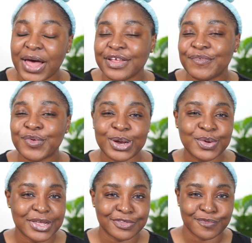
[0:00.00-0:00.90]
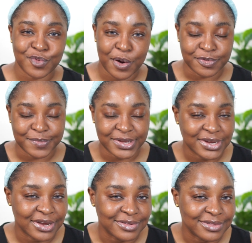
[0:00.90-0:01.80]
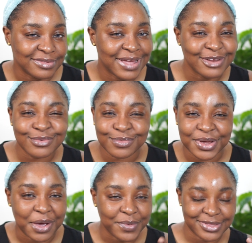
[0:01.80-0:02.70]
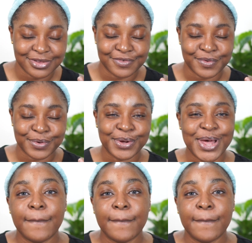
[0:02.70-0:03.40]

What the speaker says: and if you are not yet subscribed to my channel, I don't know what you are waiting for.